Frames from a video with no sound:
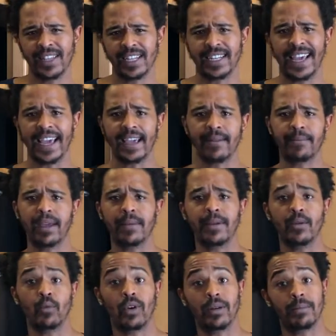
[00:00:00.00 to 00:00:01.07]
the day, maybe
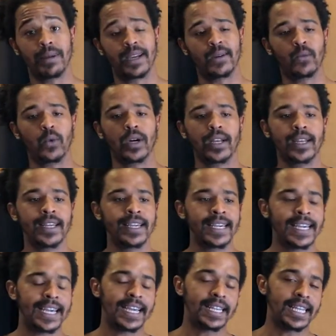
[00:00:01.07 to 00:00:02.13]
1 big one.
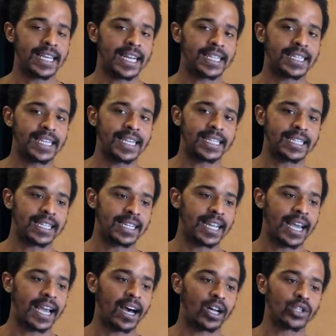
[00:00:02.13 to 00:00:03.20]
And then at the end of the
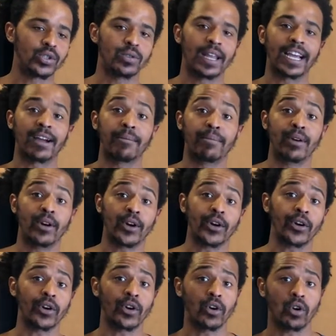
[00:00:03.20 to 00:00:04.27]
day, I'll do like a
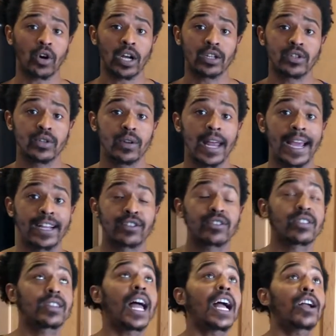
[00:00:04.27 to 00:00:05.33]
burger, or I'll do like
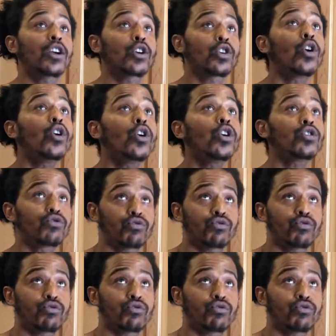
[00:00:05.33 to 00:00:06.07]
Taco